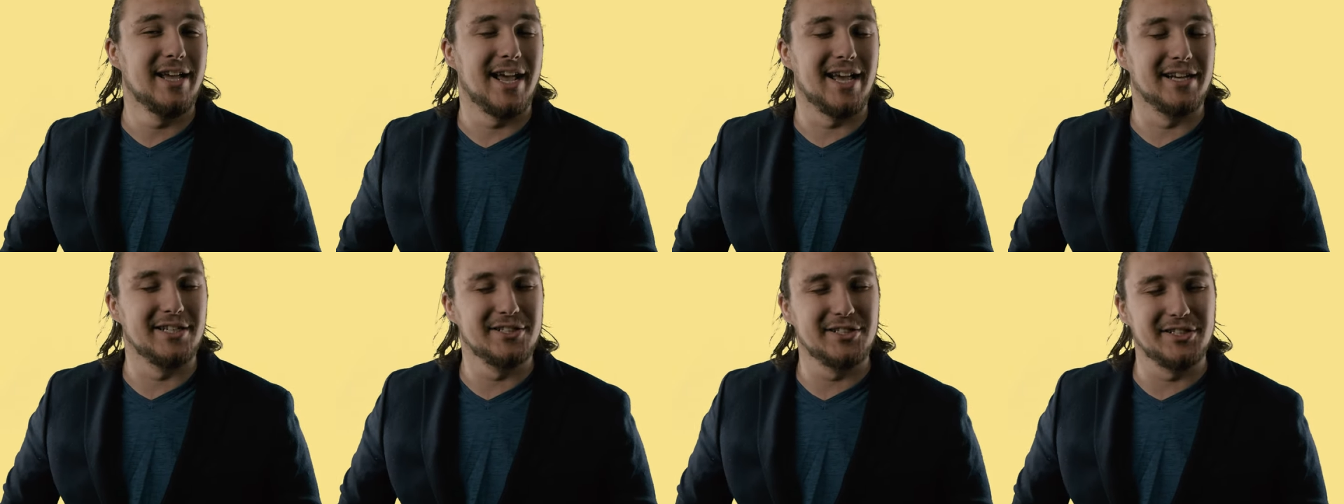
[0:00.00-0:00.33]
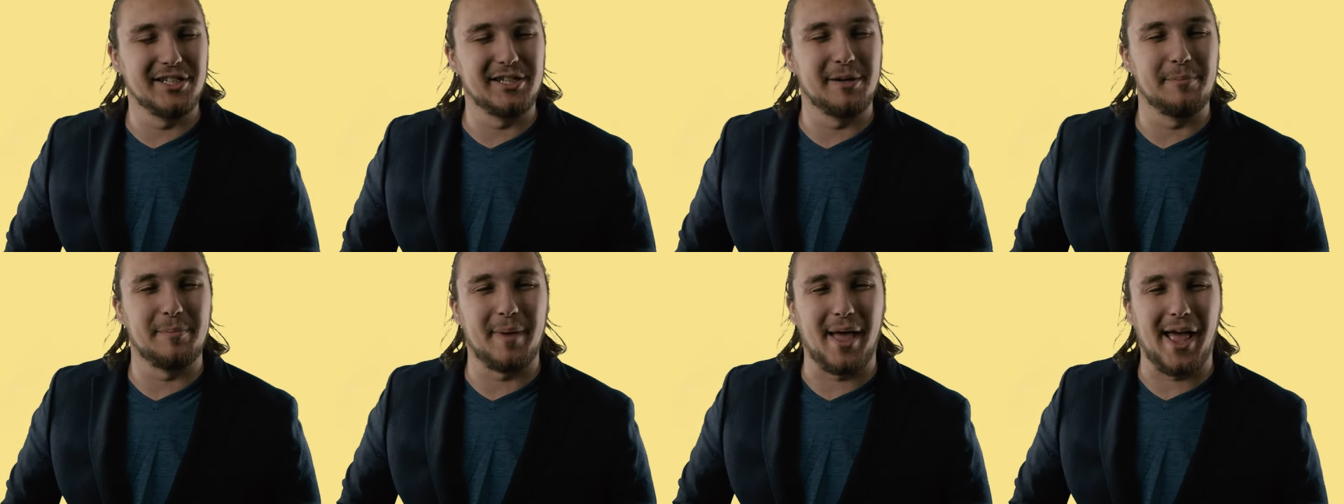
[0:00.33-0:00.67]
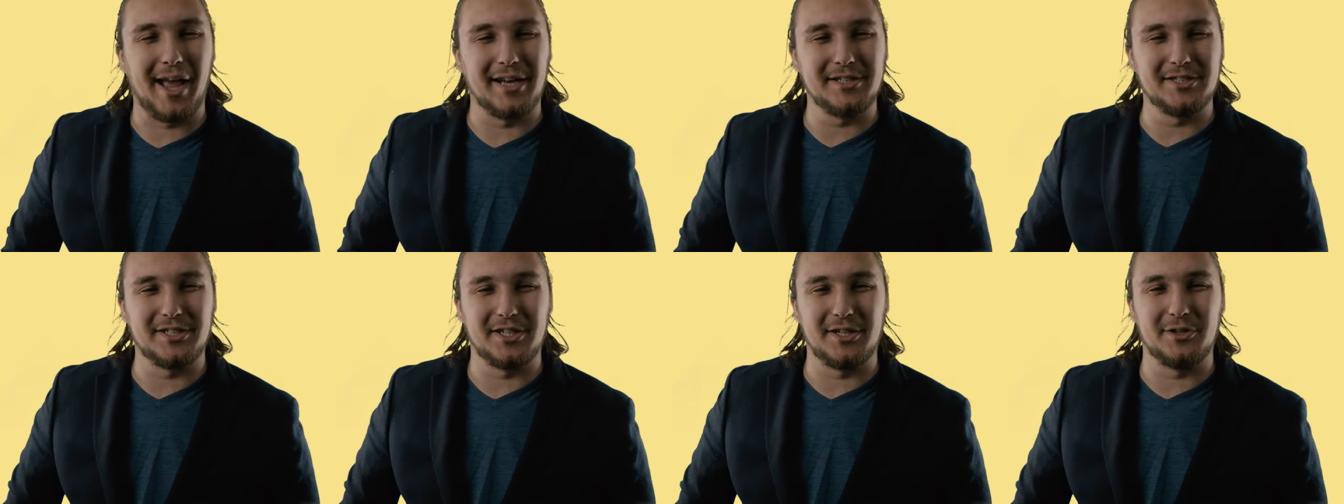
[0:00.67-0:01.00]
and Ashika
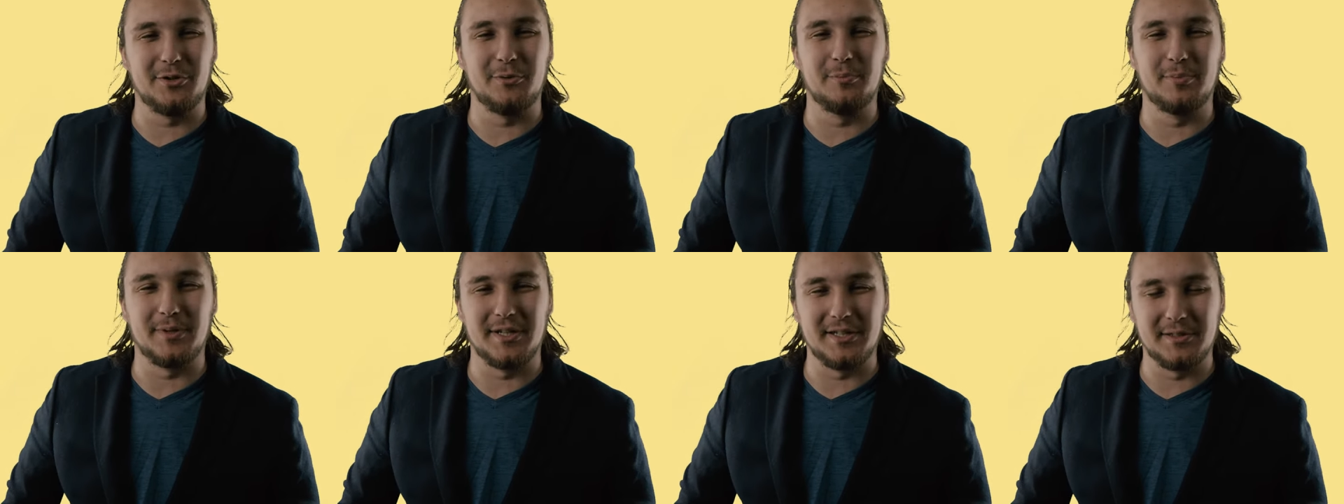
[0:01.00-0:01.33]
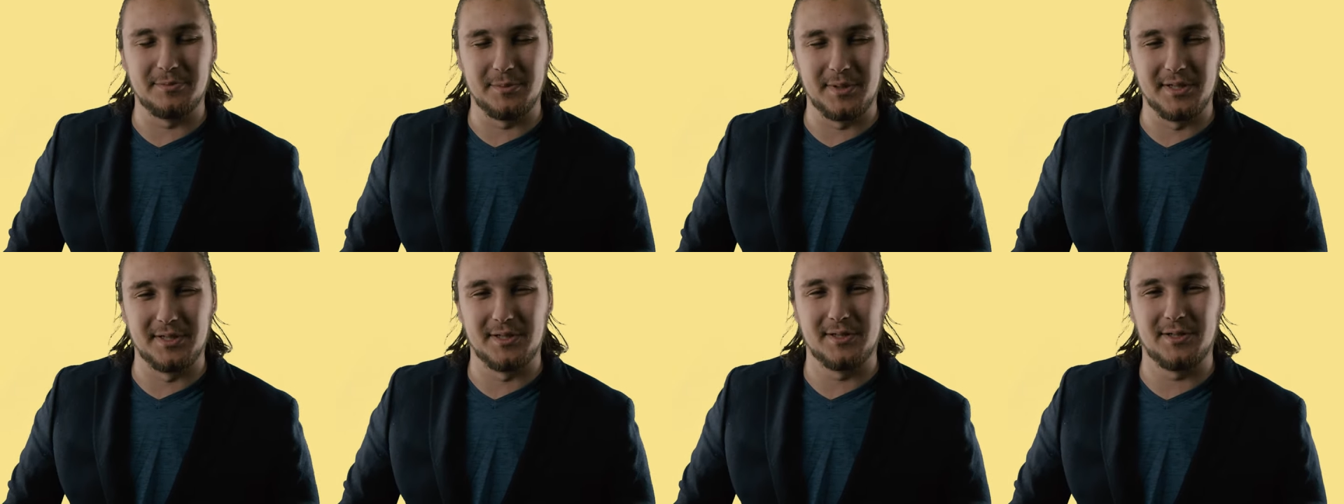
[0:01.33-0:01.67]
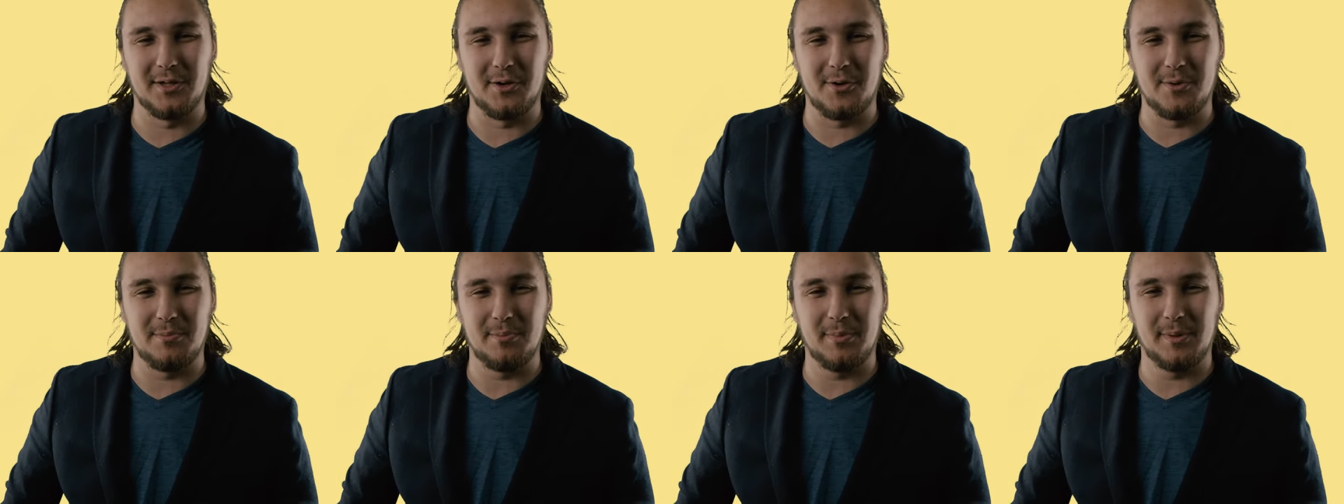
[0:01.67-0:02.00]
Bagchi, who plays Miss
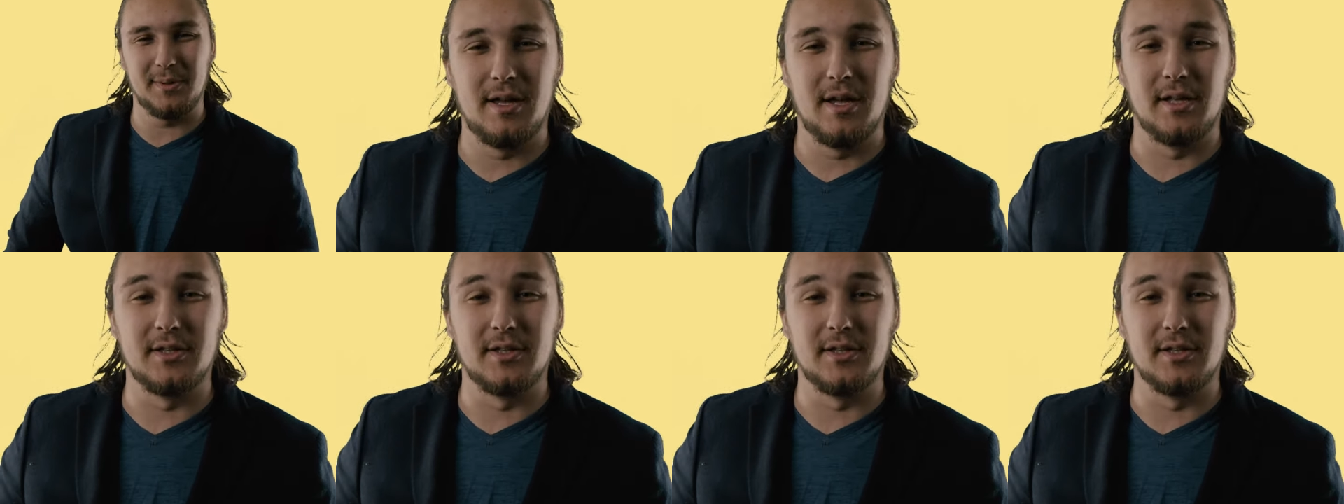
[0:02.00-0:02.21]
Soap.